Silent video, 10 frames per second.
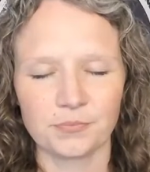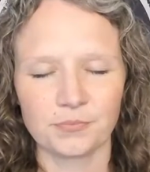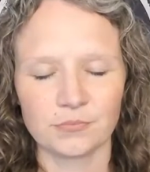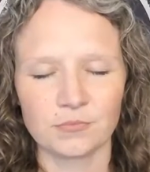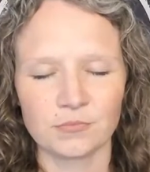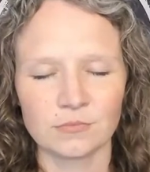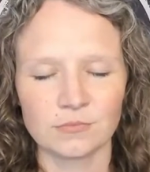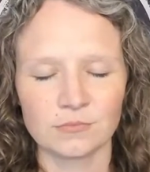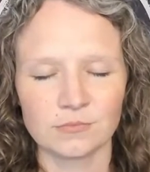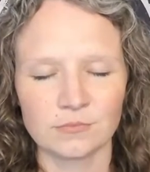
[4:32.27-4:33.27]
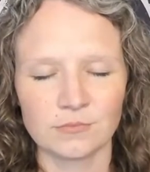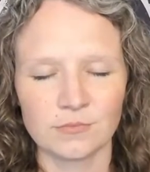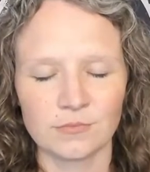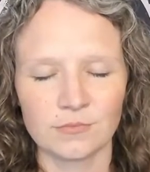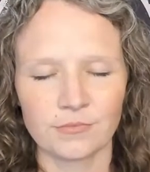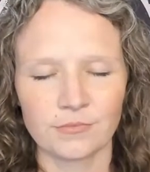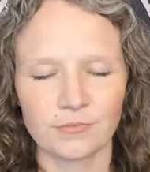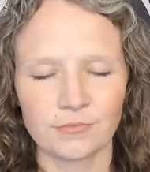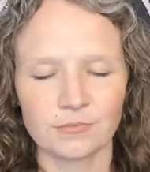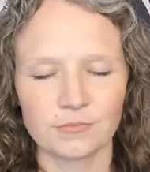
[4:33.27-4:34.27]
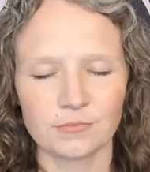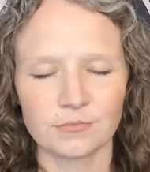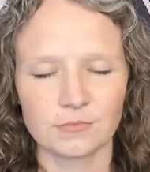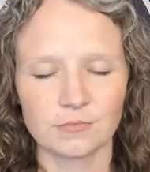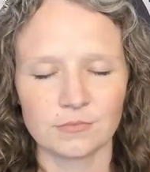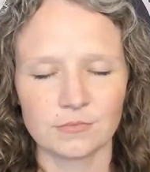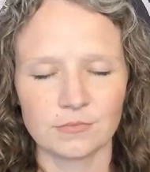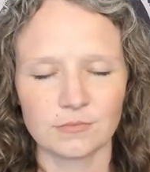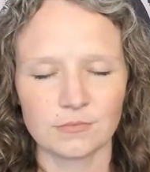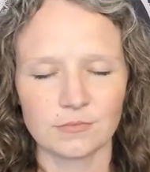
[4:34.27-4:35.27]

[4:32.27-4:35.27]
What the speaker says: Nobody speaks.